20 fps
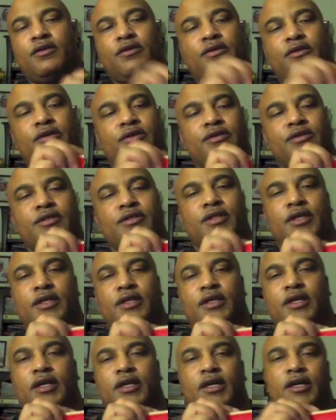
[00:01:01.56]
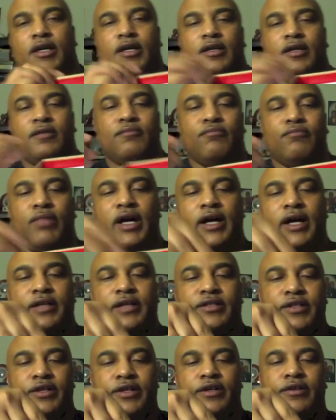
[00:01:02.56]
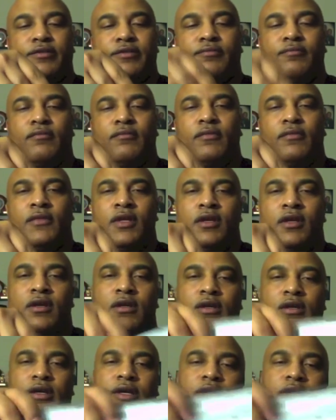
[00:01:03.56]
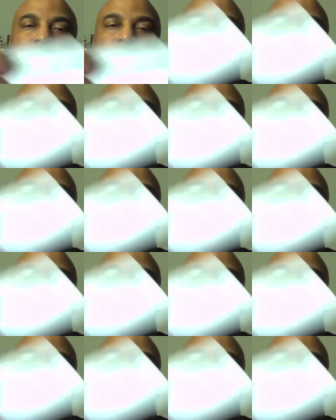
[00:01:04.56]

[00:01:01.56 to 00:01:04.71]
here's the box here. Okay, on the